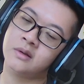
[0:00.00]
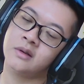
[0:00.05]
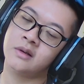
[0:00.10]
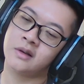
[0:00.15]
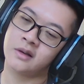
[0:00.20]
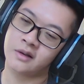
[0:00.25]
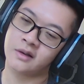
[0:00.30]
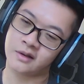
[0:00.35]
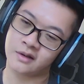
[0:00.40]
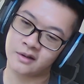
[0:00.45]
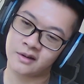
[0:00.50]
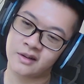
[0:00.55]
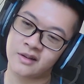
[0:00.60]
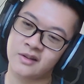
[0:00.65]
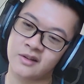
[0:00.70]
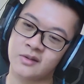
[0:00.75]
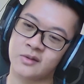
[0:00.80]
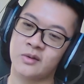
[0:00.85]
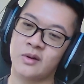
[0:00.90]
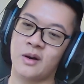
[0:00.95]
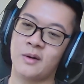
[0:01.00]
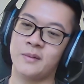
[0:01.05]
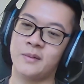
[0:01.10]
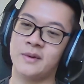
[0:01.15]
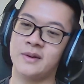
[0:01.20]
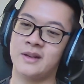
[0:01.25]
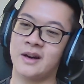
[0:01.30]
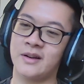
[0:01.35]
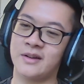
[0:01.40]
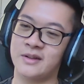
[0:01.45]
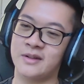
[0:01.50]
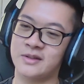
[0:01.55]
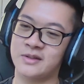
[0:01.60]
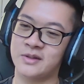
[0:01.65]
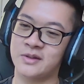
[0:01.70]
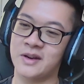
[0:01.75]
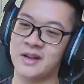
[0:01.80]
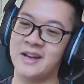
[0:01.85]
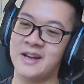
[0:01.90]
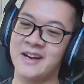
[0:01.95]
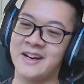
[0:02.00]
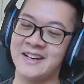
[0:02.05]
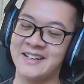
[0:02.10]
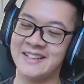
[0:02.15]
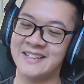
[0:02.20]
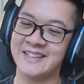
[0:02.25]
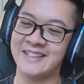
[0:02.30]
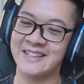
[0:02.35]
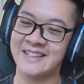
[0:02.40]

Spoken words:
And this is Robert Downey Jr.